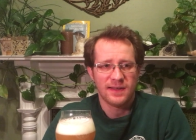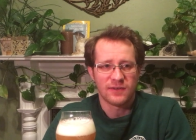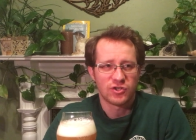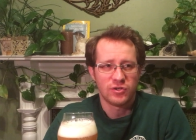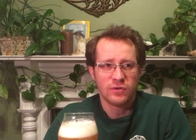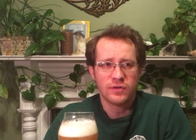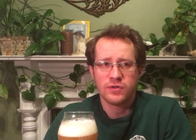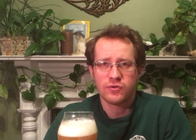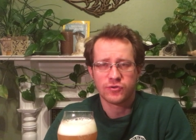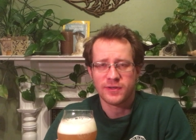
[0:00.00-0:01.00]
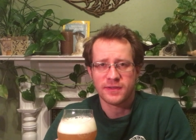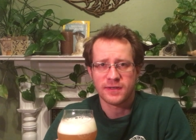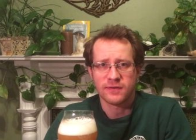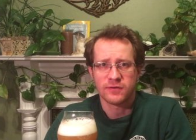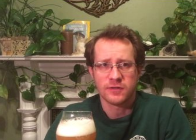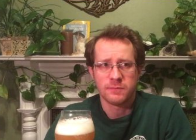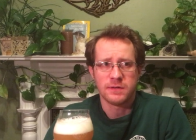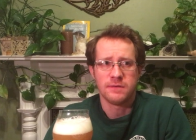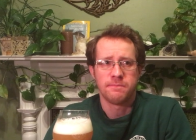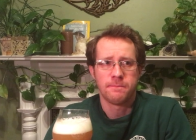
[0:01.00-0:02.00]
yeah, Chinook you usually think is going to
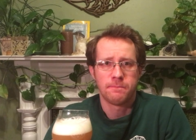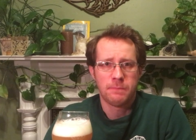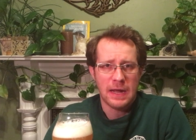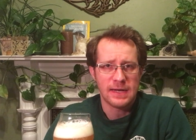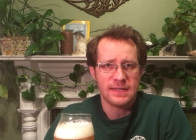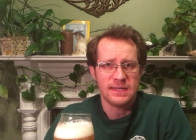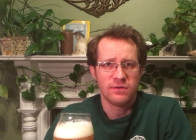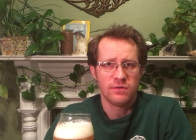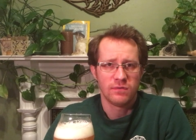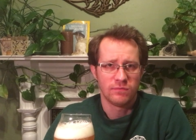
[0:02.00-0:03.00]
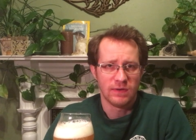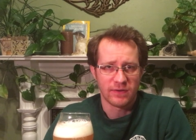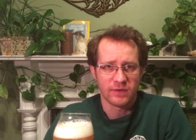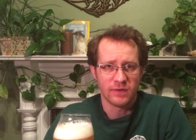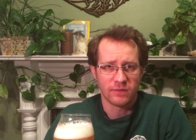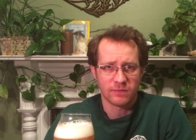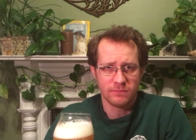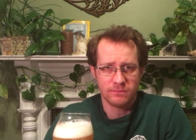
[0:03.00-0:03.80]
be piney, resinous,